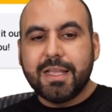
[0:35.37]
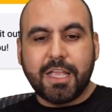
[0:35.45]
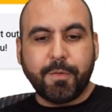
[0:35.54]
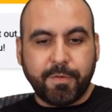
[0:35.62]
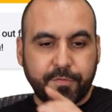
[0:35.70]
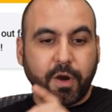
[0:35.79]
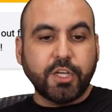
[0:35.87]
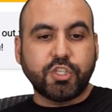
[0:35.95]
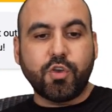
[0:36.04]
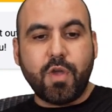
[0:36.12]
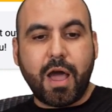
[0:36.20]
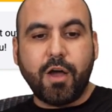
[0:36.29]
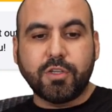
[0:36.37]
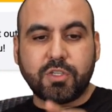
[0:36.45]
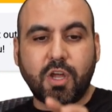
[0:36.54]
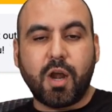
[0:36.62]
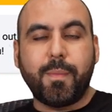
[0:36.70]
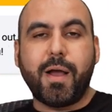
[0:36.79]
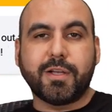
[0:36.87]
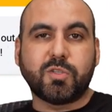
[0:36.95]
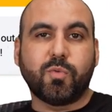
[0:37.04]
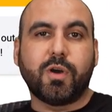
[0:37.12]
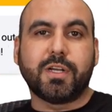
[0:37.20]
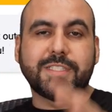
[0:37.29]
Now, before I show you how Starbox
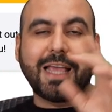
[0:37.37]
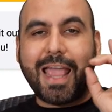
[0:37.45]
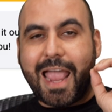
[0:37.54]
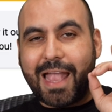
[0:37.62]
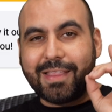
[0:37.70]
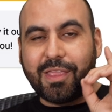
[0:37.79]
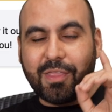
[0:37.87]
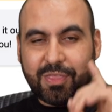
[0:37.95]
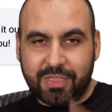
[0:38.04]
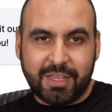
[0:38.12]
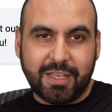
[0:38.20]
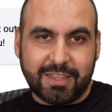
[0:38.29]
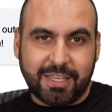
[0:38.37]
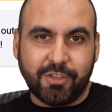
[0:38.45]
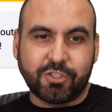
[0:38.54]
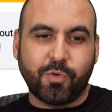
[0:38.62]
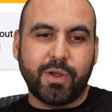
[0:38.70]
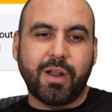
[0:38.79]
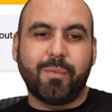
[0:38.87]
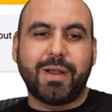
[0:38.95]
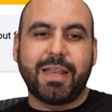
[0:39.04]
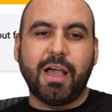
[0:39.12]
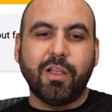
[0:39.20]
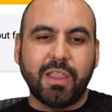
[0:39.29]
works and the deal is going on
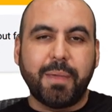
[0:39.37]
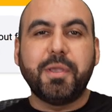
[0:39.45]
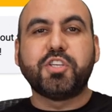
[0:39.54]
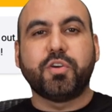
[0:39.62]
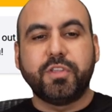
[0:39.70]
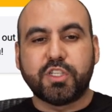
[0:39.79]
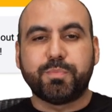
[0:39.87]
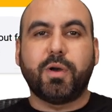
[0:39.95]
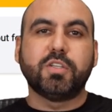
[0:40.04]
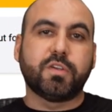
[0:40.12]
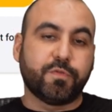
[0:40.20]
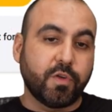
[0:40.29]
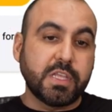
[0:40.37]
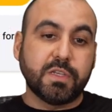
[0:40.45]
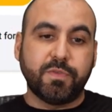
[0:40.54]
right now, let me show you the sponsor for this